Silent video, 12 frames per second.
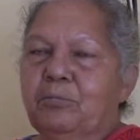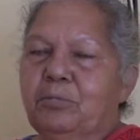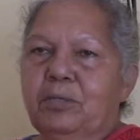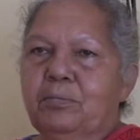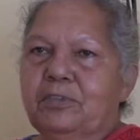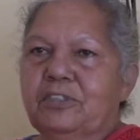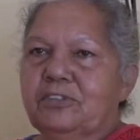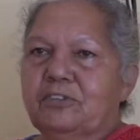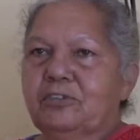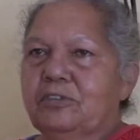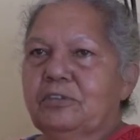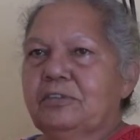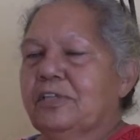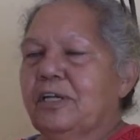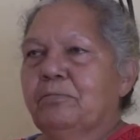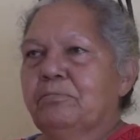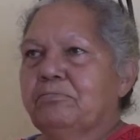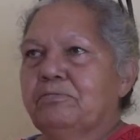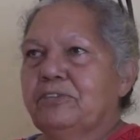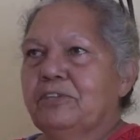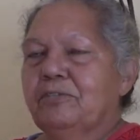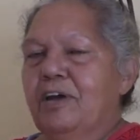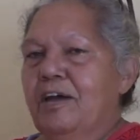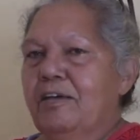people just couldn't
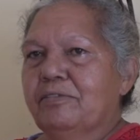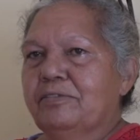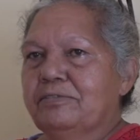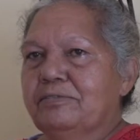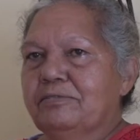survive.